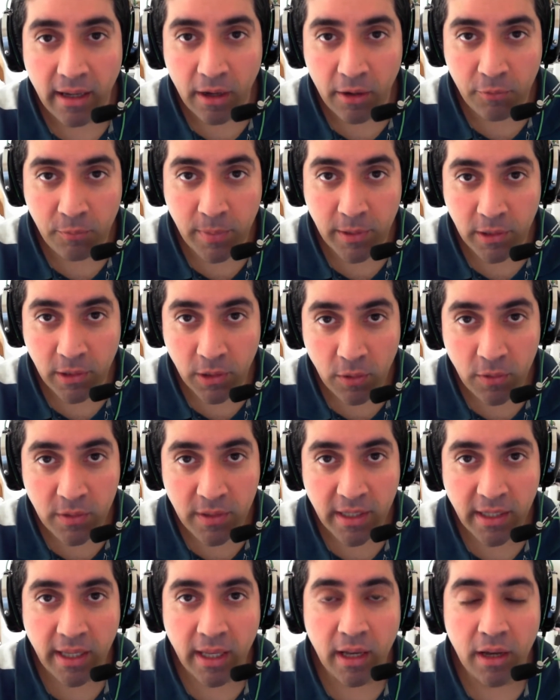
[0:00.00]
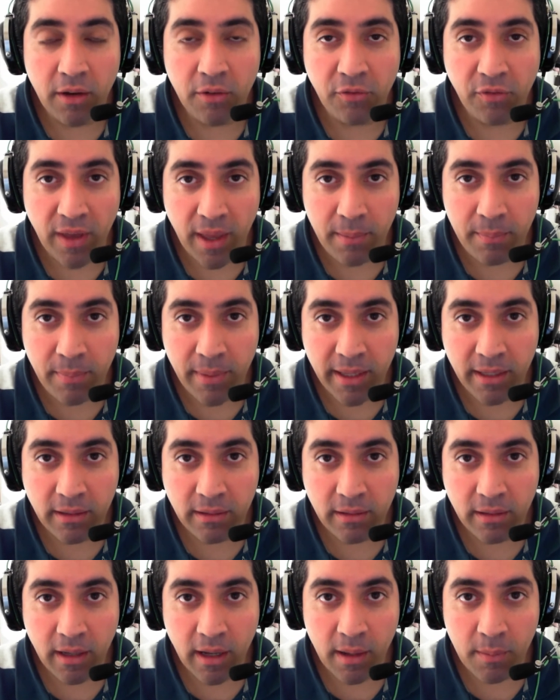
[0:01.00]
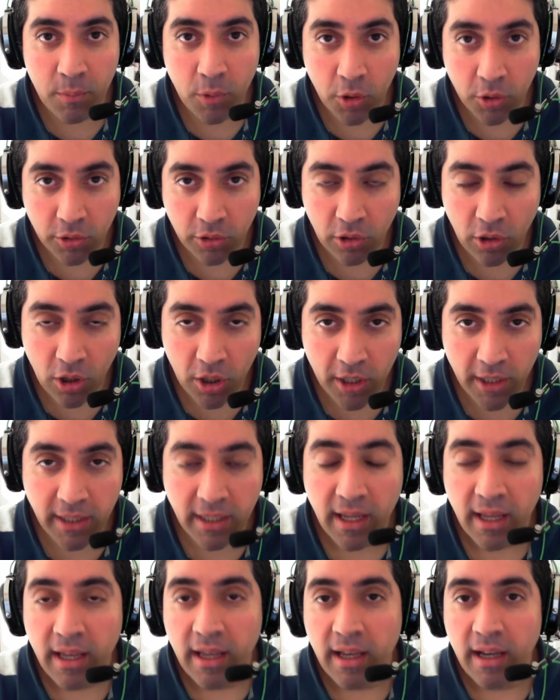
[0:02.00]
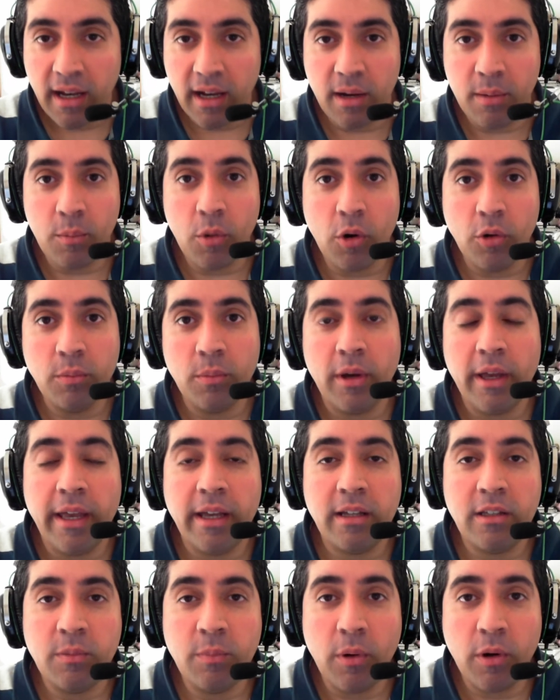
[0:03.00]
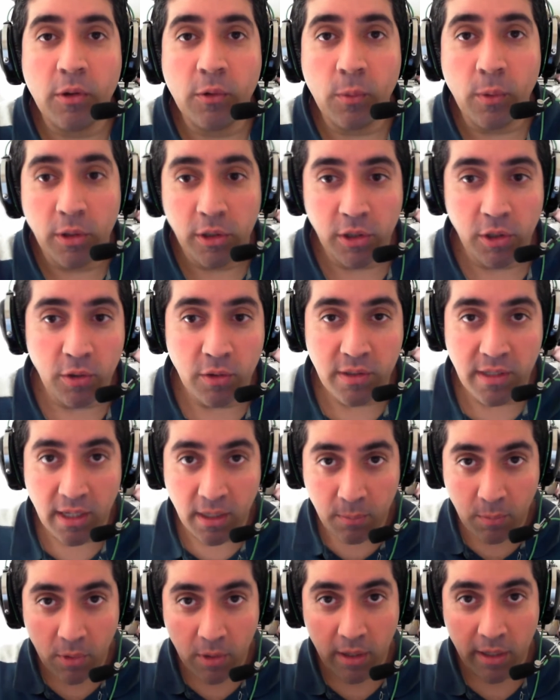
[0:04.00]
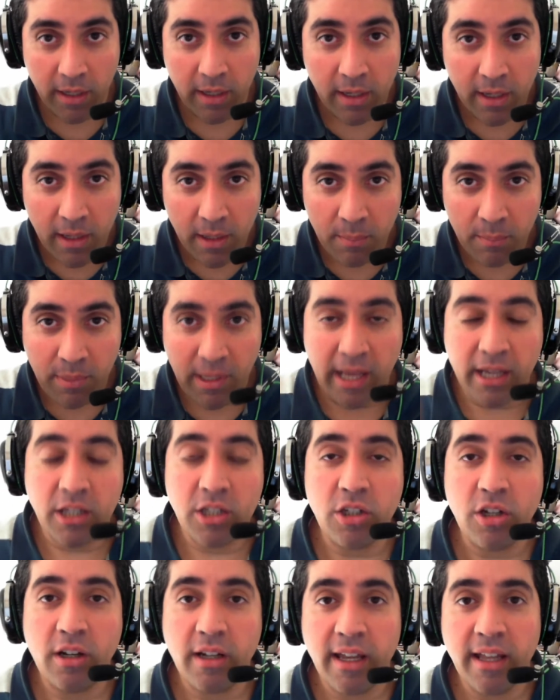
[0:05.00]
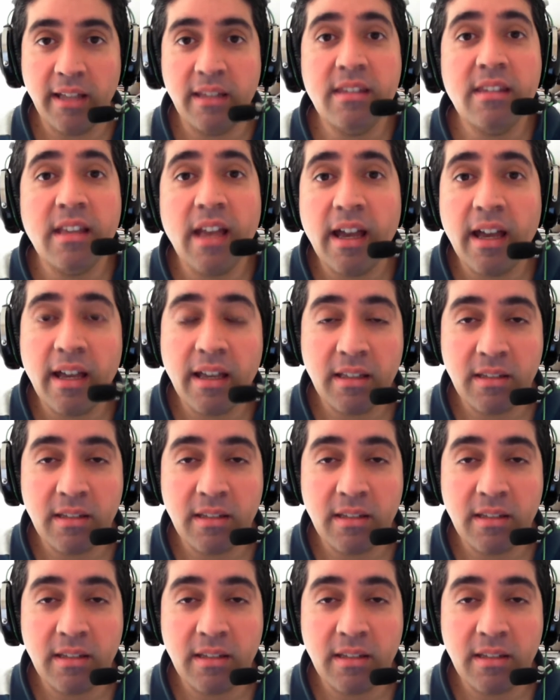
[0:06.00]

I've been using it a fair bit online on my Xbox One using my Black Shark headset,